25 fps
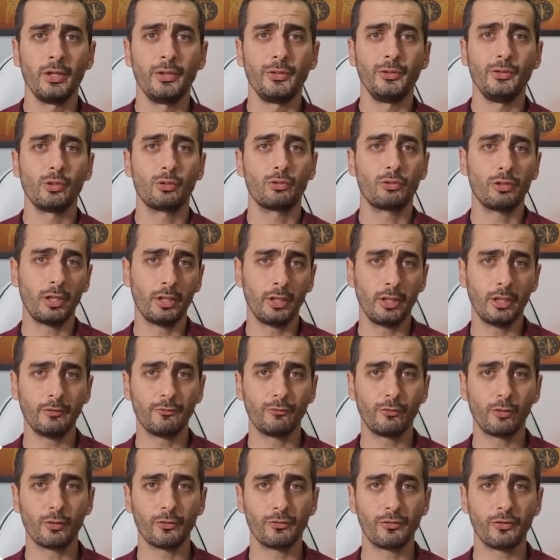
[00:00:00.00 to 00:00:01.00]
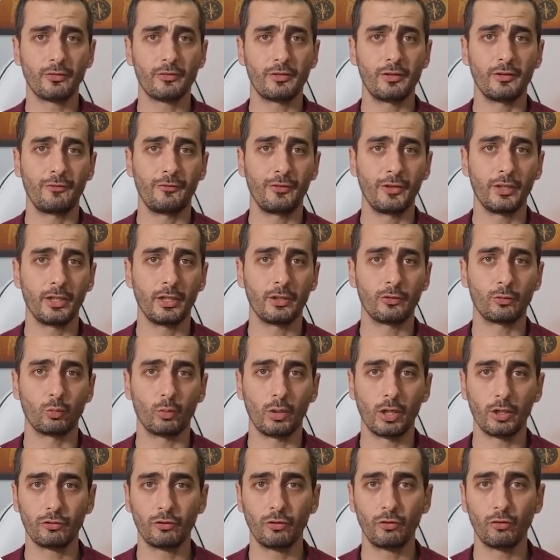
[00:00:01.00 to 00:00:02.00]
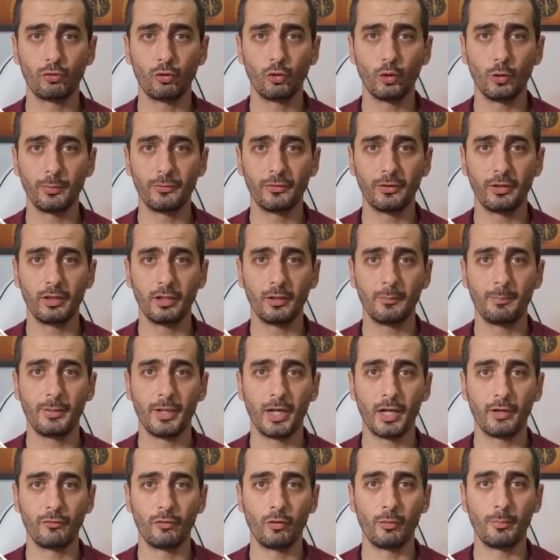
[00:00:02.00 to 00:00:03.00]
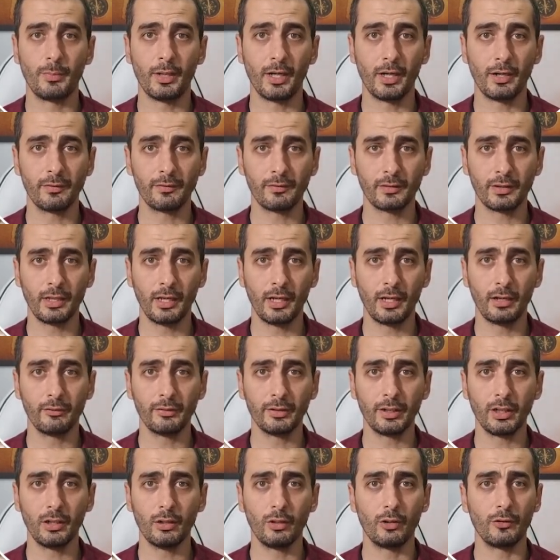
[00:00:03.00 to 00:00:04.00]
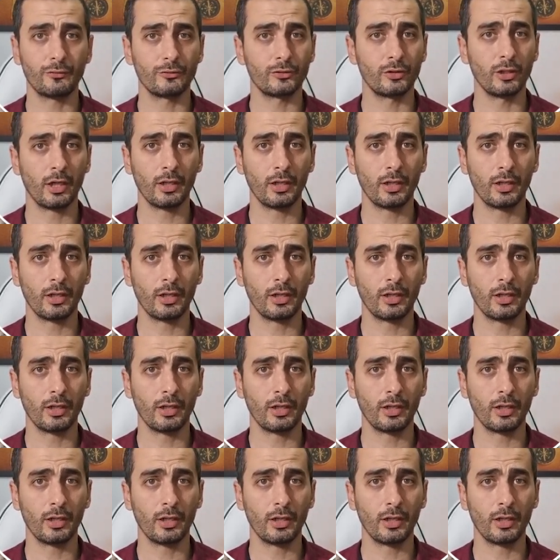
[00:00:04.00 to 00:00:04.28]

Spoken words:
Ukrainian forces defeated Russian troops in the Pervomaiske area of